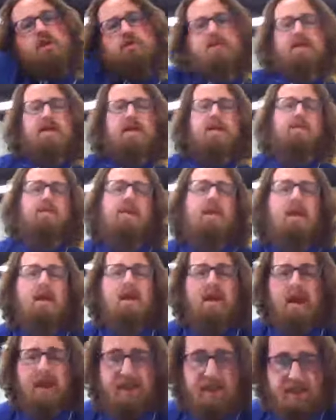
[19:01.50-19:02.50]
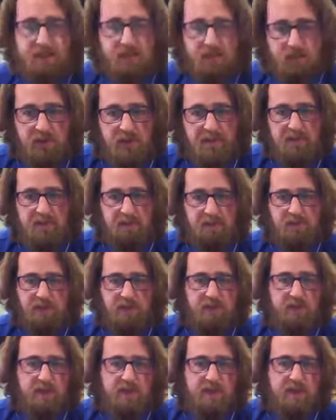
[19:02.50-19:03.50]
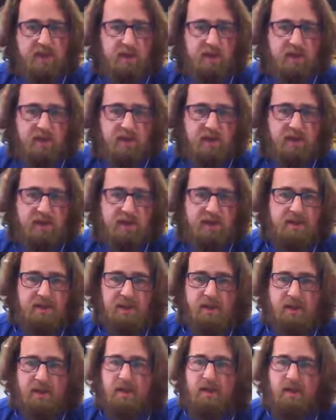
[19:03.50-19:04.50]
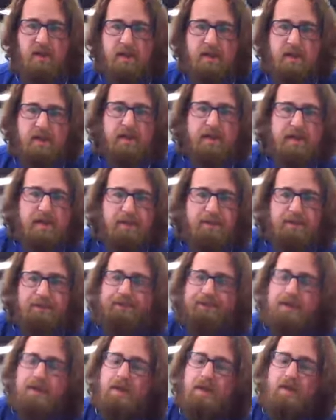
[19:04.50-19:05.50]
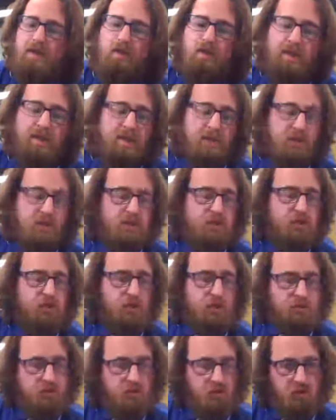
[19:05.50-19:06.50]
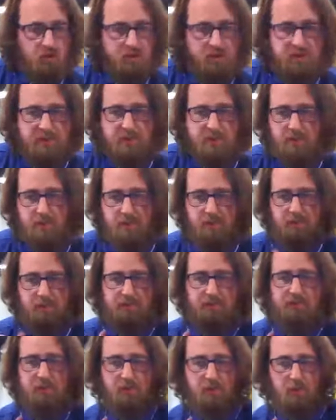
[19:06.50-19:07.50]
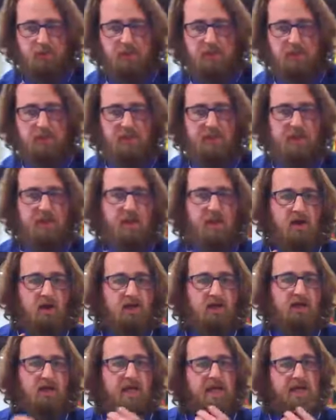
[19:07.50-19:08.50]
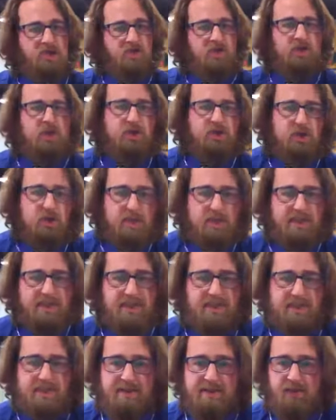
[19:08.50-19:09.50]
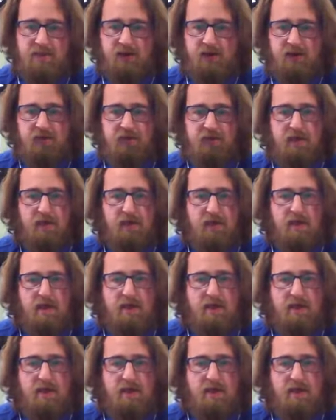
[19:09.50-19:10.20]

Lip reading: comes up, and that's really something that we need to work on. We can do joint mobs to improve the mobility of the actual joint itself.